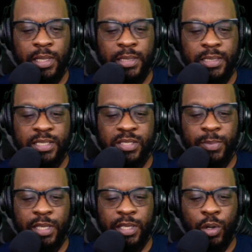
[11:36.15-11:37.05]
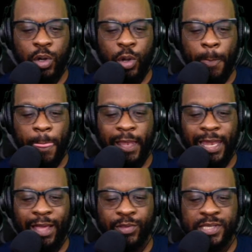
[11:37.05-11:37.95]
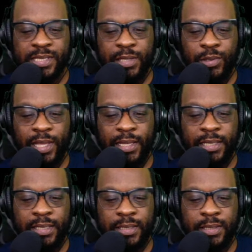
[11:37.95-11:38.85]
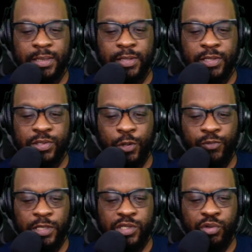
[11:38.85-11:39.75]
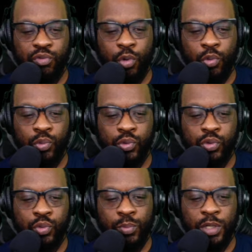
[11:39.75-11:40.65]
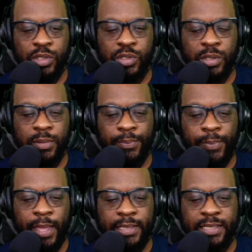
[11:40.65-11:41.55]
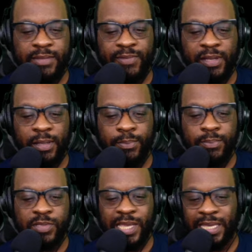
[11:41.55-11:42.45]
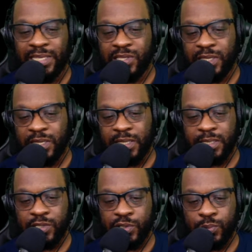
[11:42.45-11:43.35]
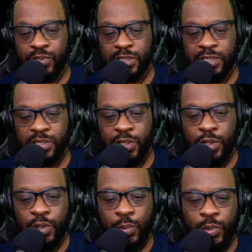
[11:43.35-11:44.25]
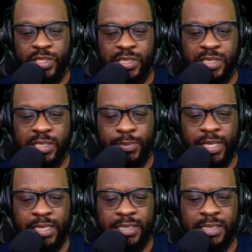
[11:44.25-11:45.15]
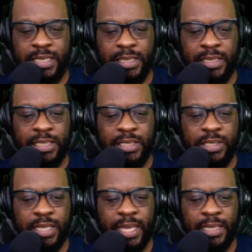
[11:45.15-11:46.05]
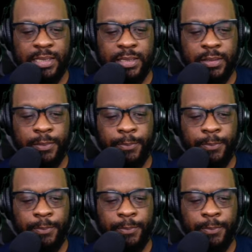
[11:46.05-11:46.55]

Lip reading: This may allow the cell lining, the cervix, to grow too much and to develop change in additional genes, which in some cases can lead to cancer.